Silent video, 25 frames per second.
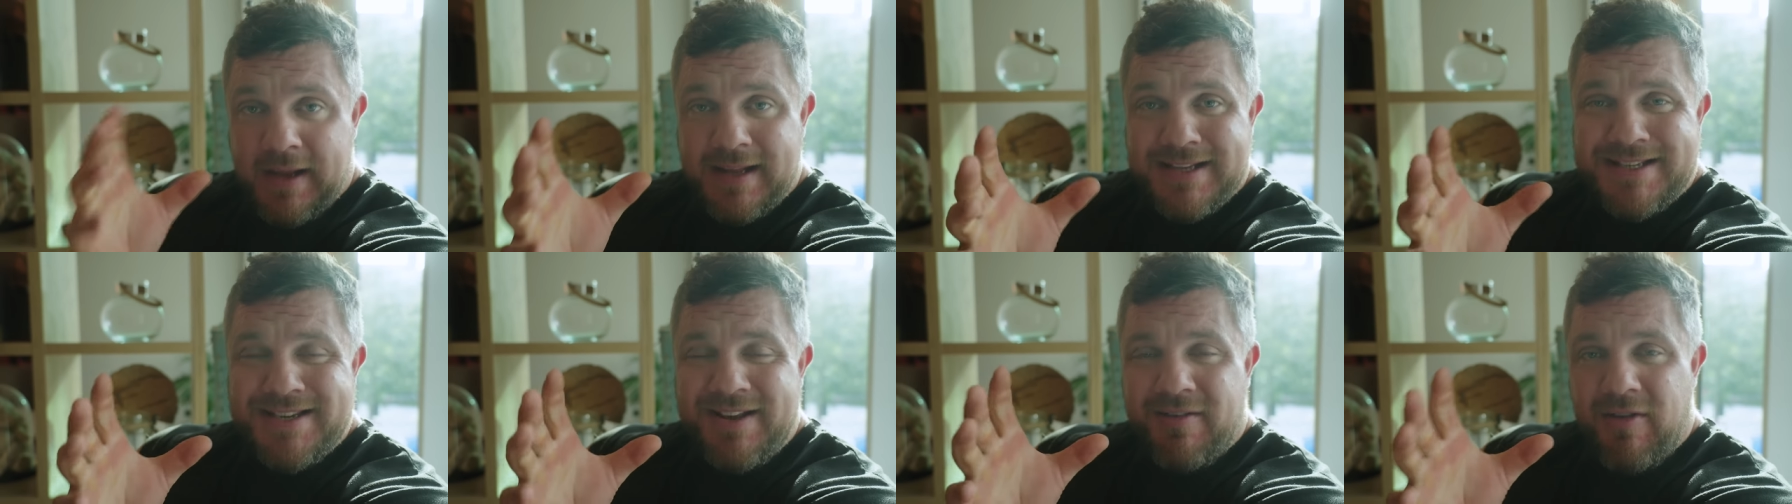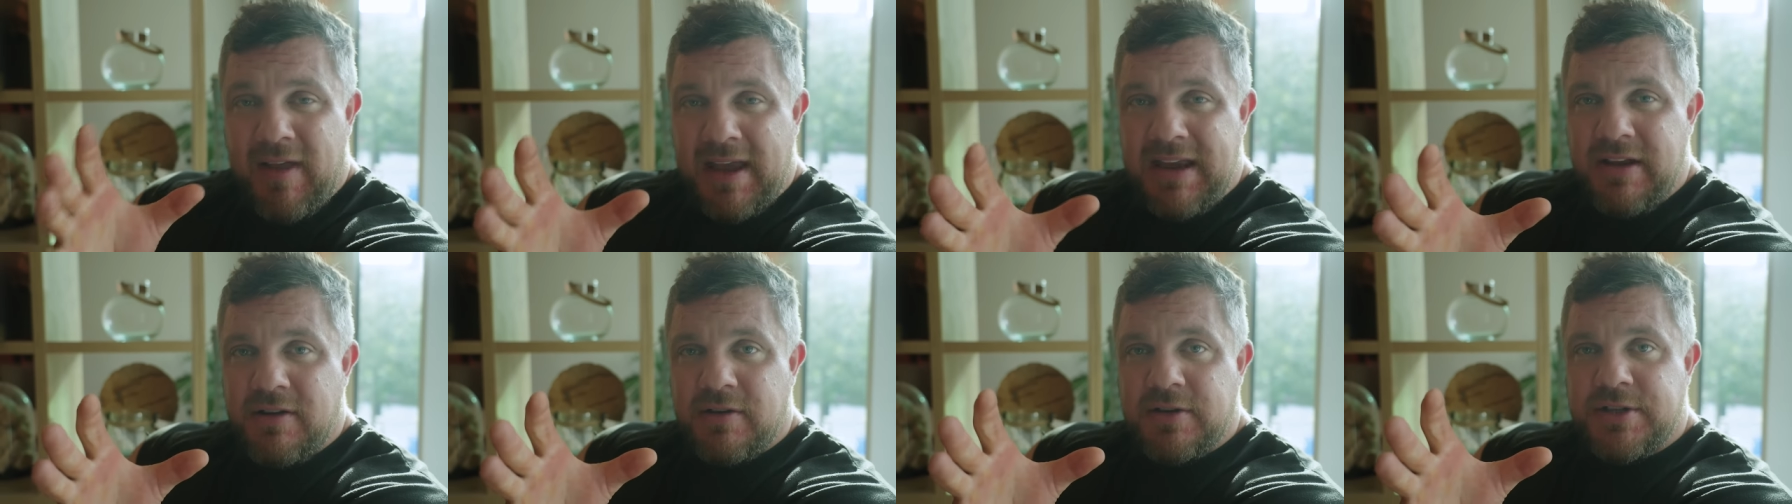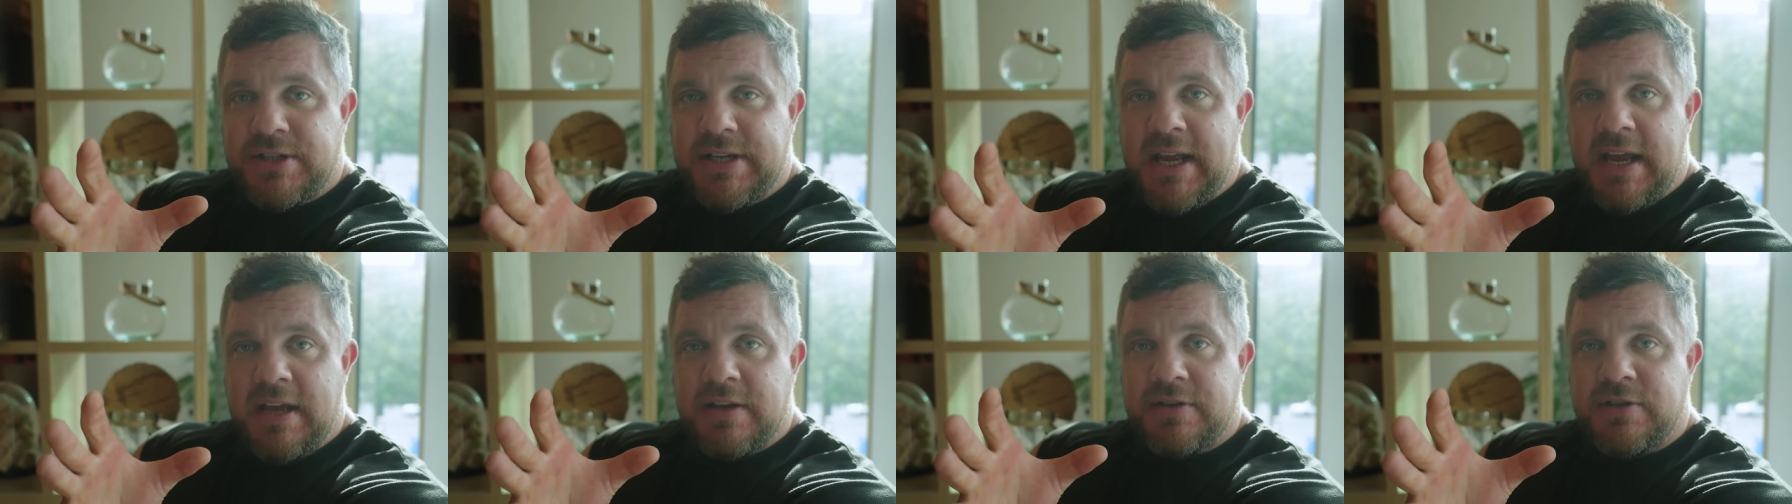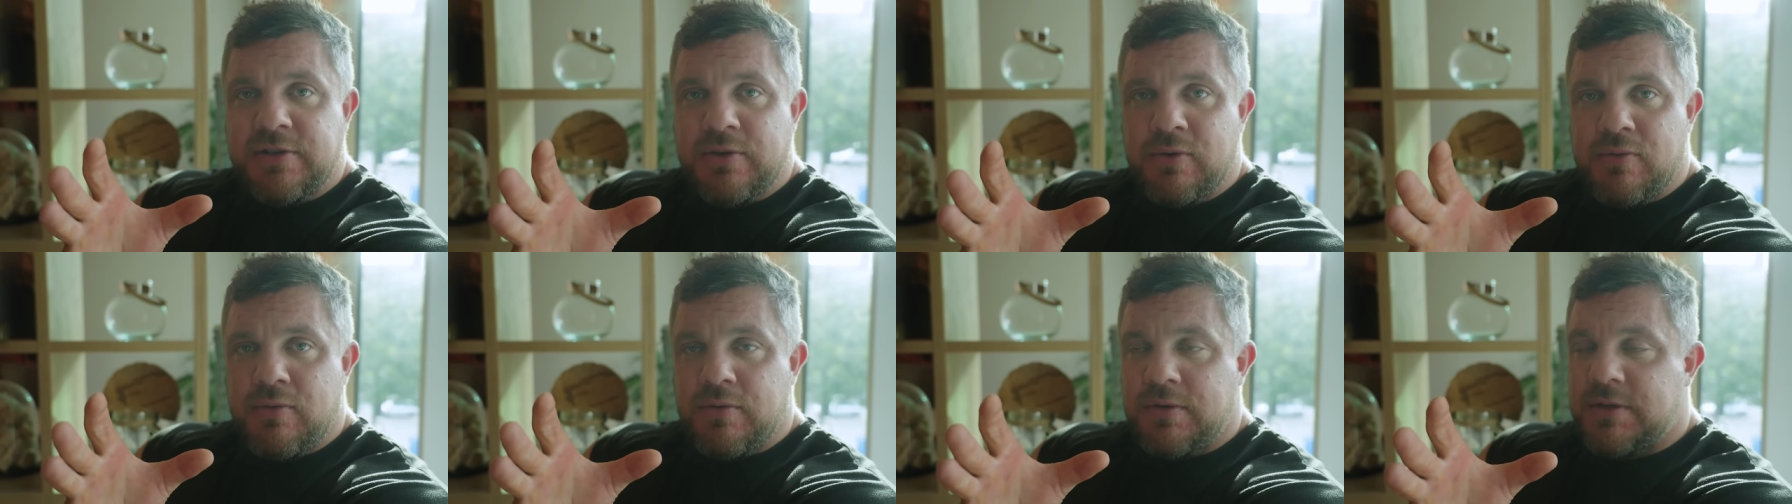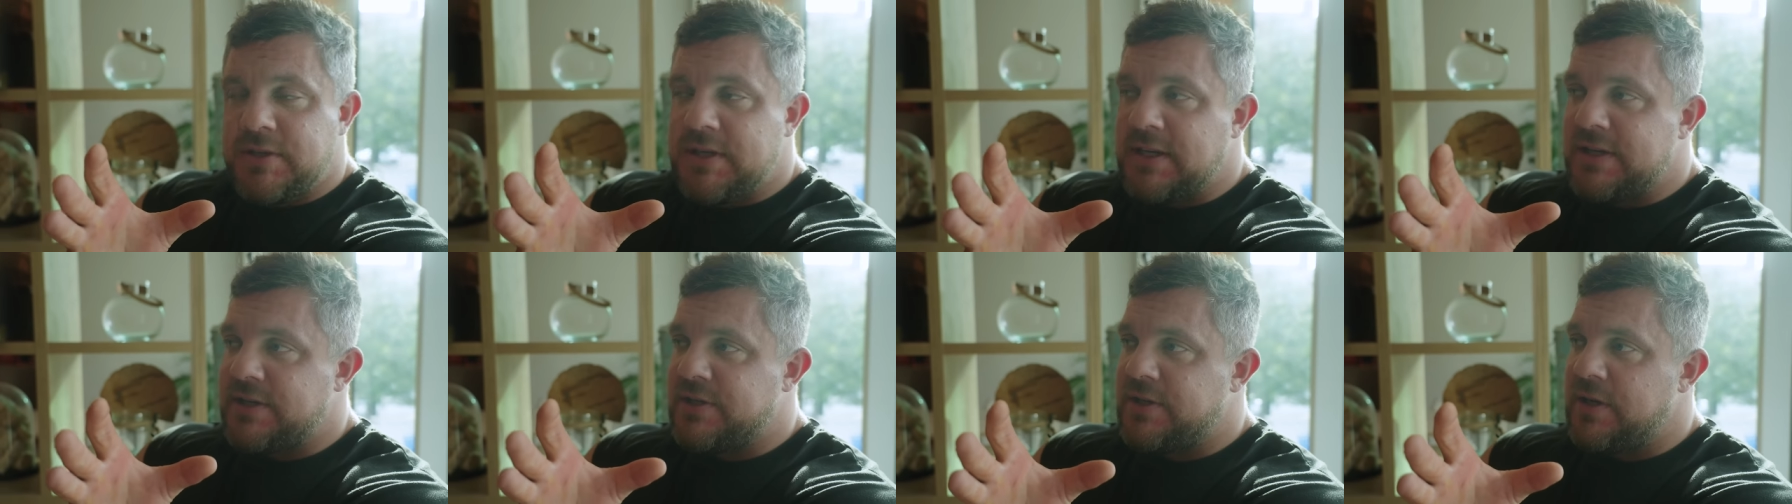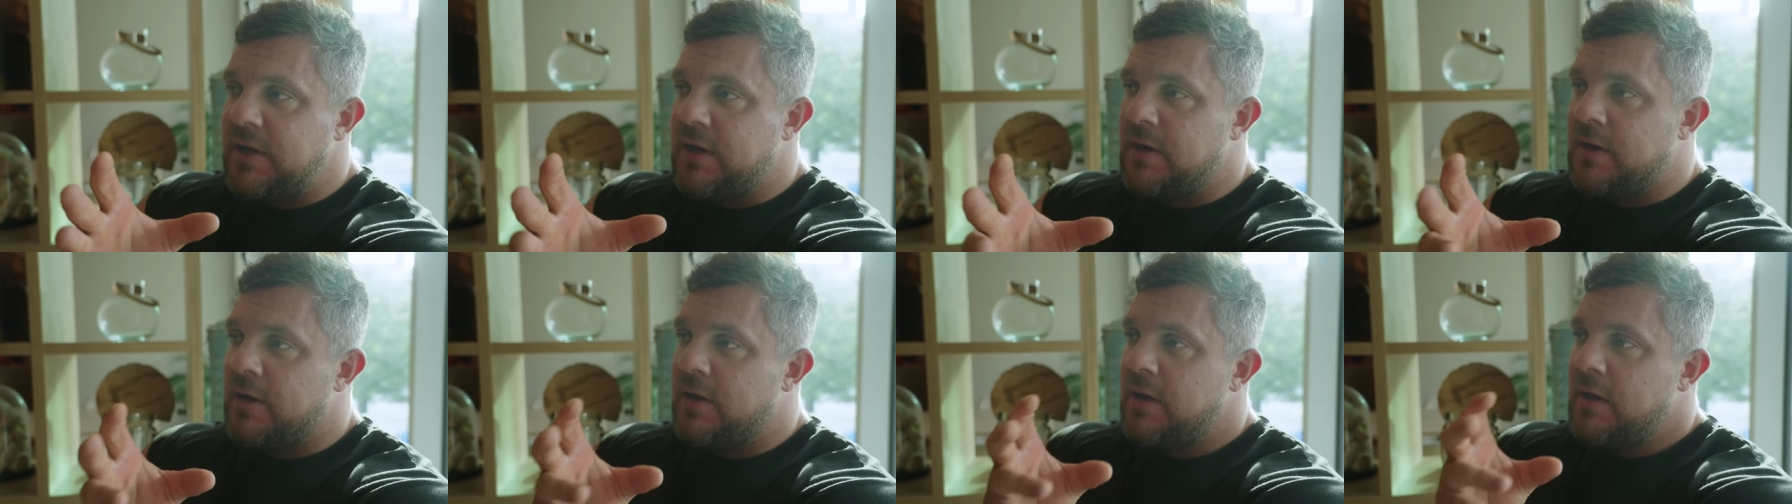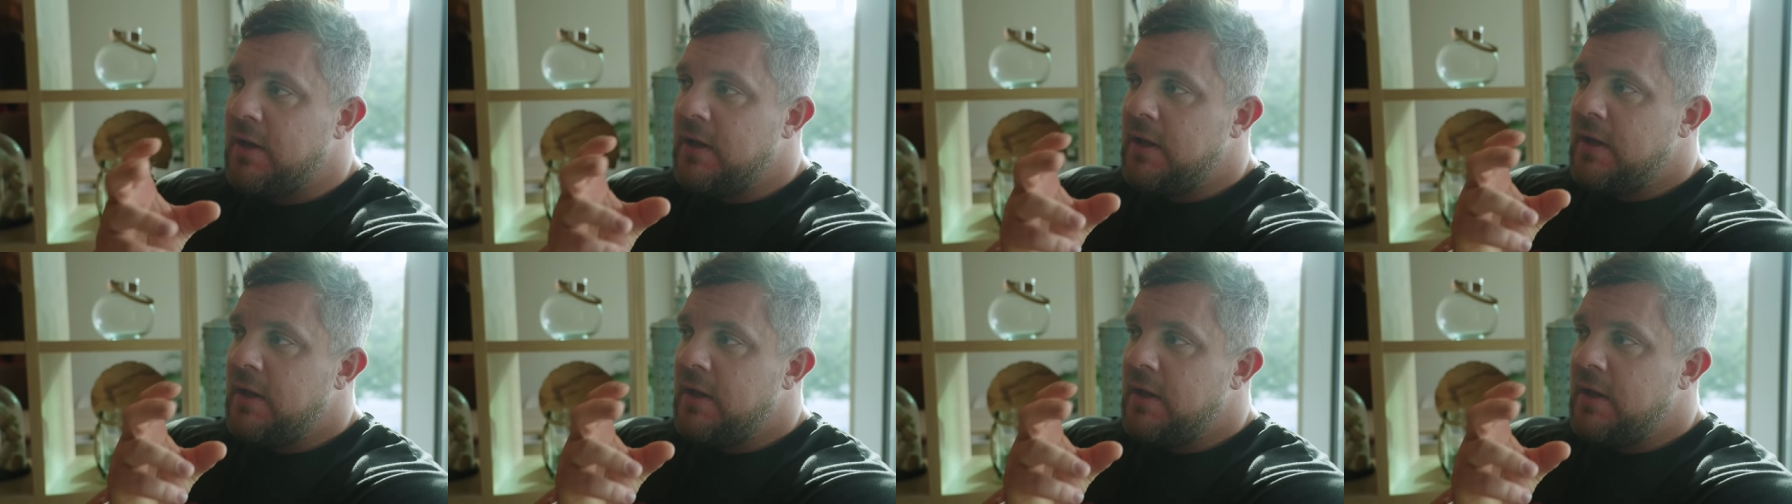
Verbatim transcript: it's a lighter set of stones this year,